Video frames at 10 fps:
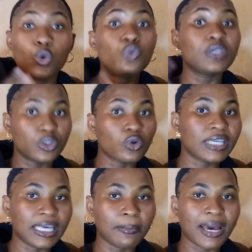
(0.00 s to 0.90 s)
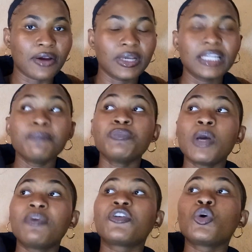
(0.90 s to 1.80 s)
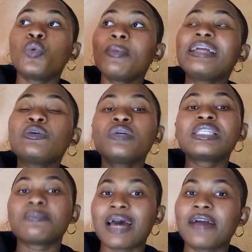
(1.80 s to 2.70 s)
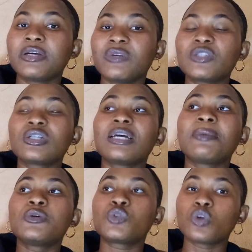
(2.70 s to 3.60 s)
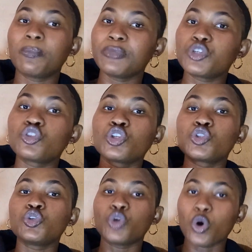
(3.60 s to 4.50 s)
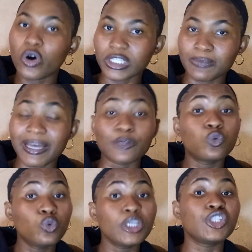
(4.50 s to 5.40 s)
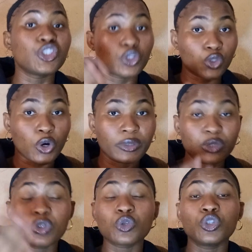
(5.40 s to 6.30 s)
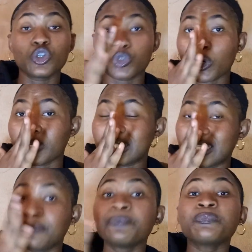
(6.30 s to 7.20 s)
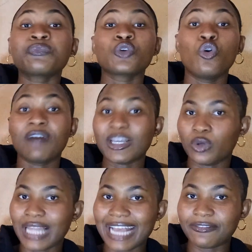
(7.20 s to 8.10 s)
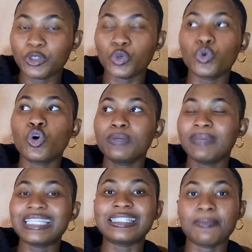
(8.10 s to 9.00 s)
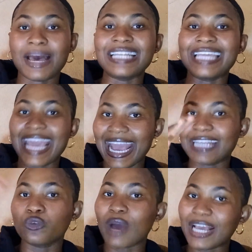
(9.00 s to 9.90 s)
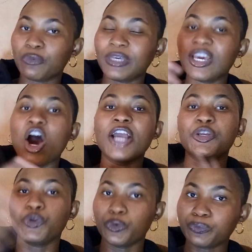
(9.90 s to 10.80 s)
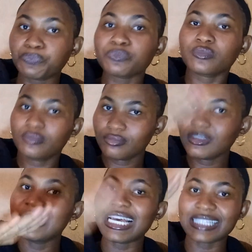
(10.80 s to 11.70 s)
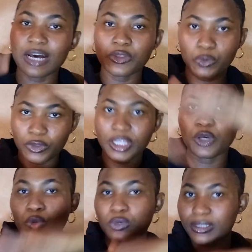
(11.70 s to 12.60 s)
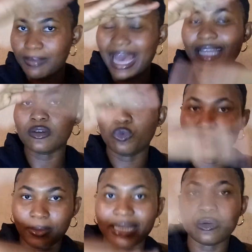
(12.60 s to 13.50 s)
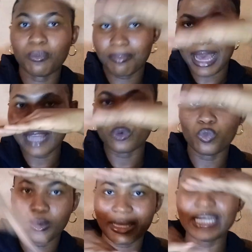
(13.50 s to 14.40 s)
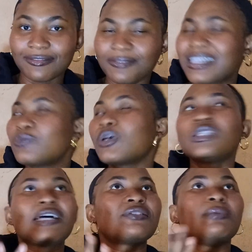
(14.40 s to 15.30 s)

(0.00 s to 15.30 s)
who is not yet married. But for a woman who is married, you're talking about submission to your husband who is in authority over your life. God makes the man the head while we are, that's how the whole thing goes. Man, woman. In fact, we're going to have to